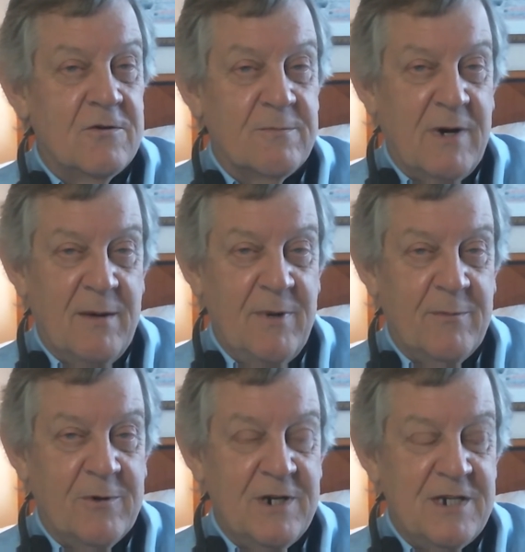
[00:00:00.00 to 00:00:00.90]
Those are my
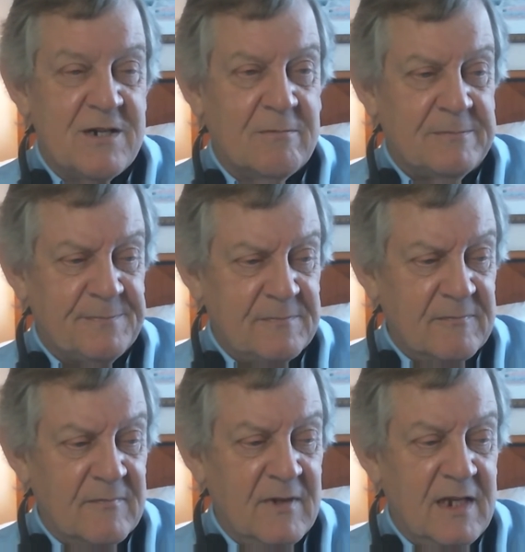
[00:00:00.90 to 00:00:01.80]
memories.
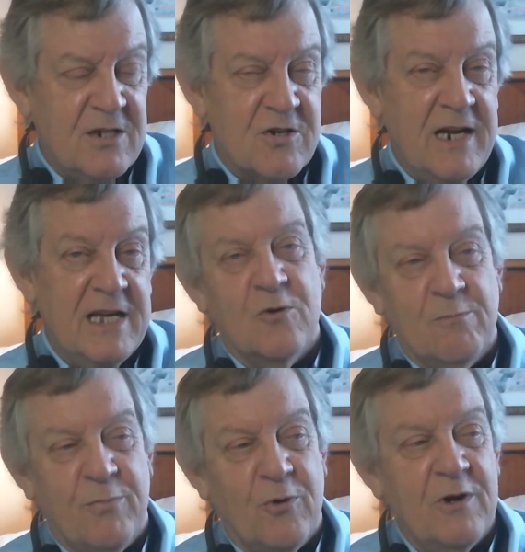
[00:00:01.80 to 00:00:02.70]
Get your little
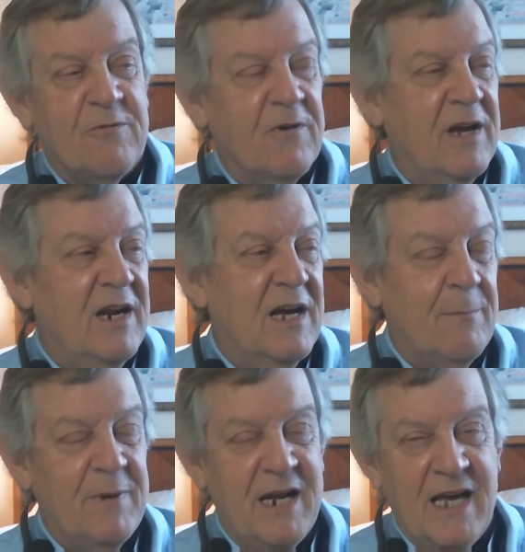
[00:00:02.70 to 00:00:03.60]
boyfriend
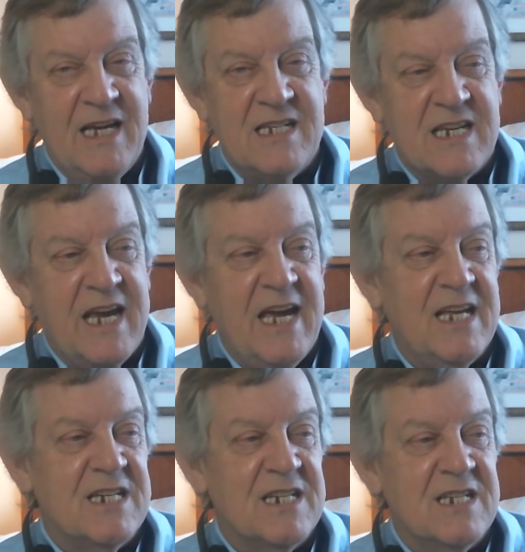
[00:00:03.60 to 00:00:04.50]
up in Hayes,
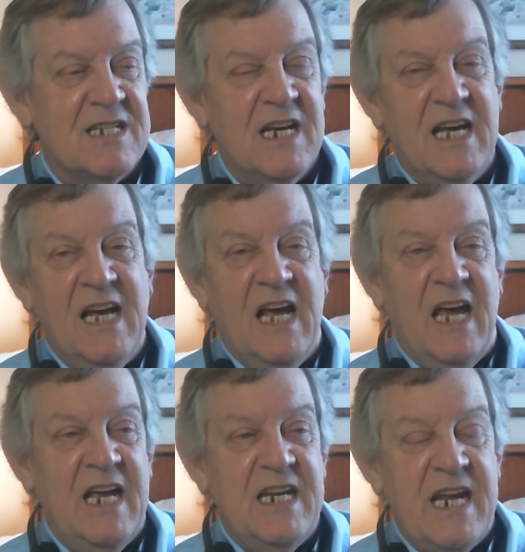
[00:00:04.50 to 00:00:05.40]
Kansas,
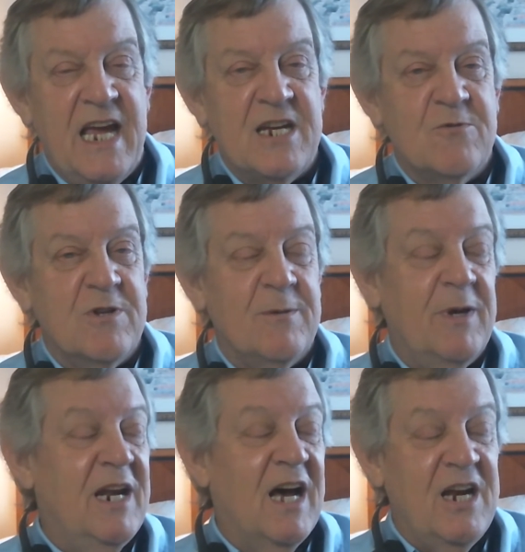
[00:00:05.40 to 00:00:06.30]
and danced with him.
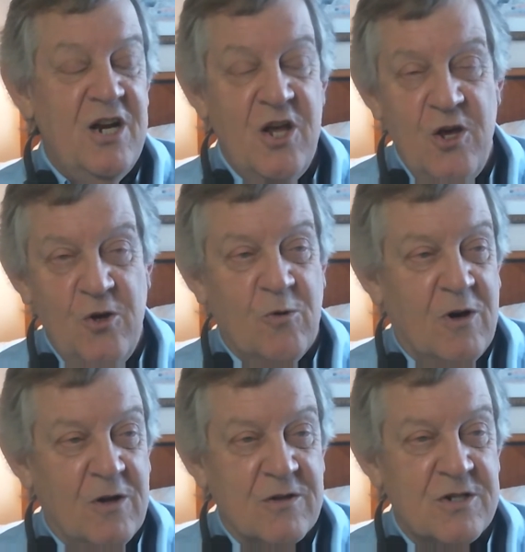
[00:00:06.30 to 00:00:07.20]
And I knew
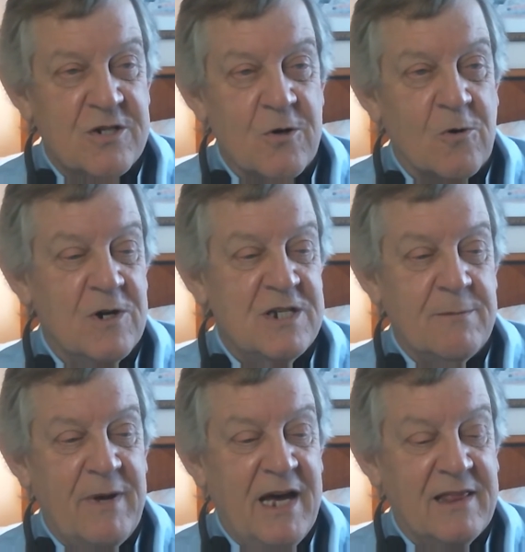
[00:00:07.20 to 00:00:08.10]
all the stories
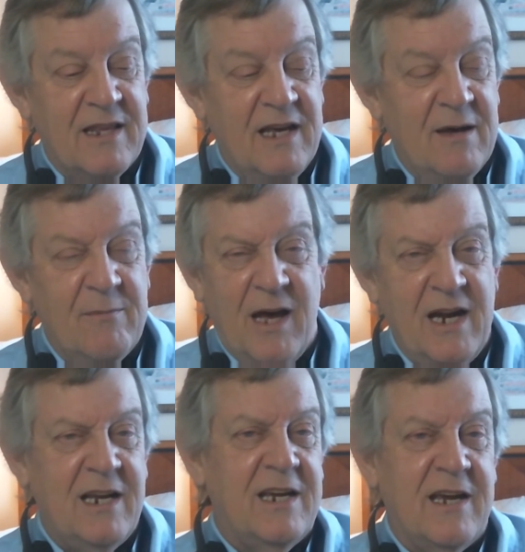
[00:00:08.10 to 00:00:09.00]
about them. I
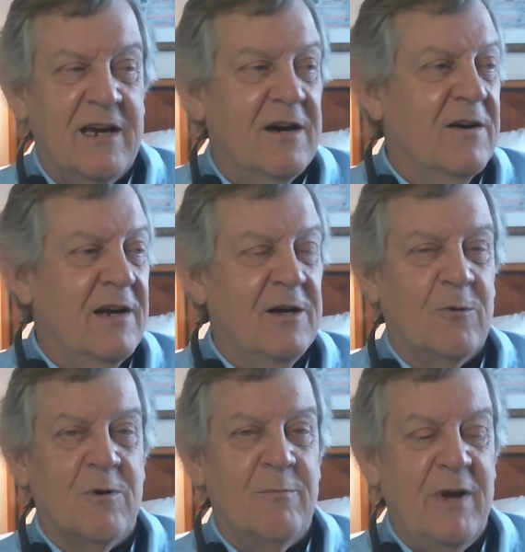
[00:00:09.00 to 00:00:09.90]
didn't care.
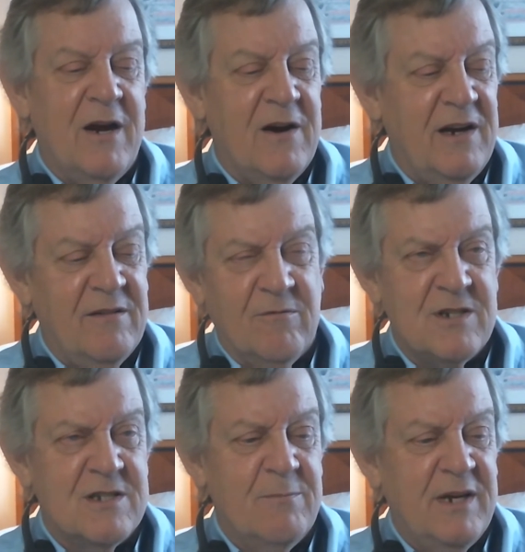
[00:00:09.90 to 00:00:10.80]
Hell, we're married.
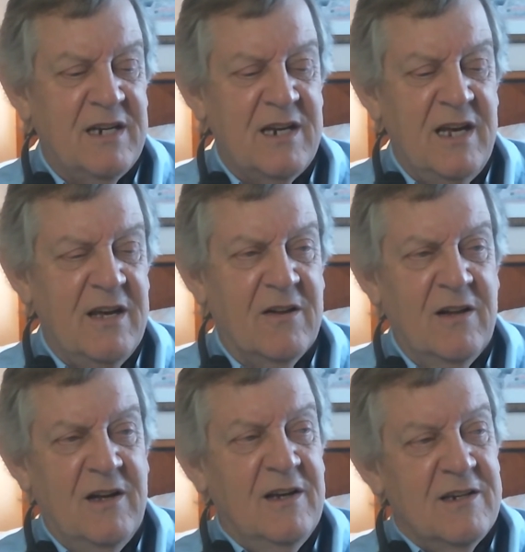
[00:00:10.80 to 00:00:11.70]
What's the big deal?
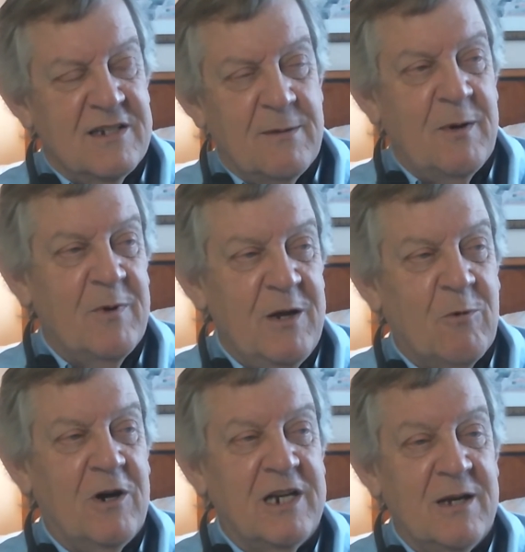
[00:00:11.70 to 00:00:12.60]
Because I remember he
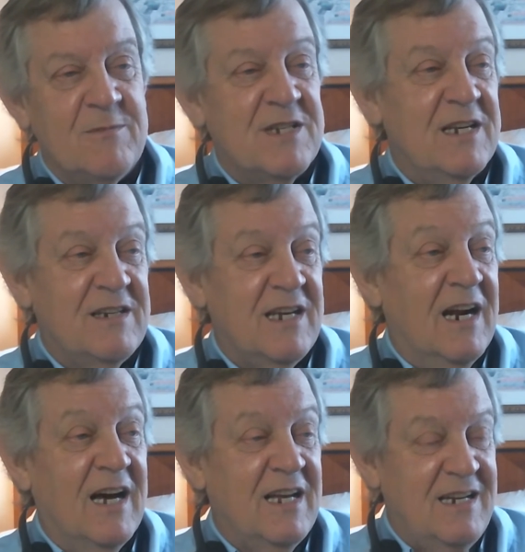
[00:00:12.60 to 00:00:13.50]
walked up and said, can
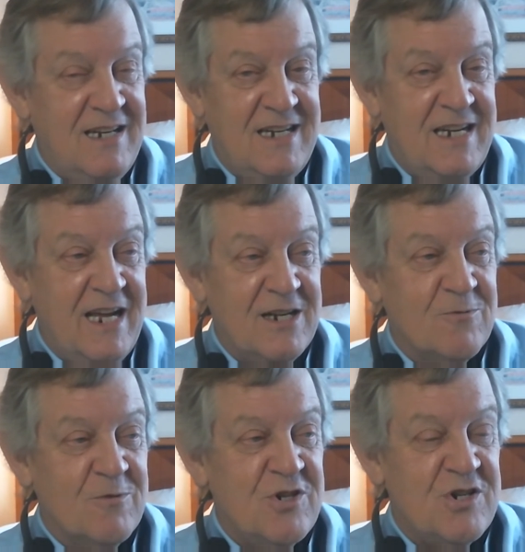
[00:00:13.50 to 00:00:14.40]
I
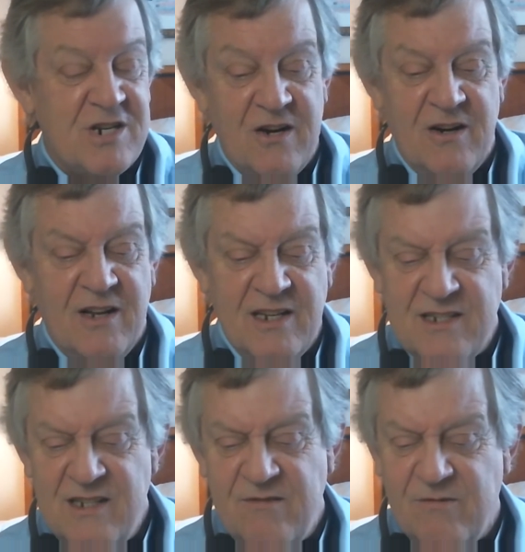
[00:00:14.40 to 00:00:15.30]
dance with Sharon? And I
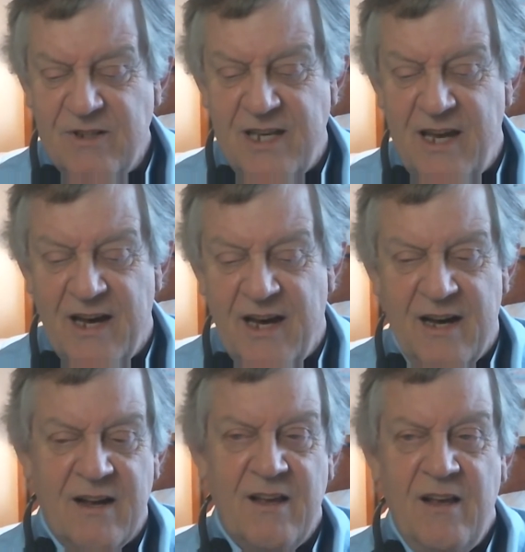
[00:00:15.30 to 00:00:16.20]
said, well, yeah.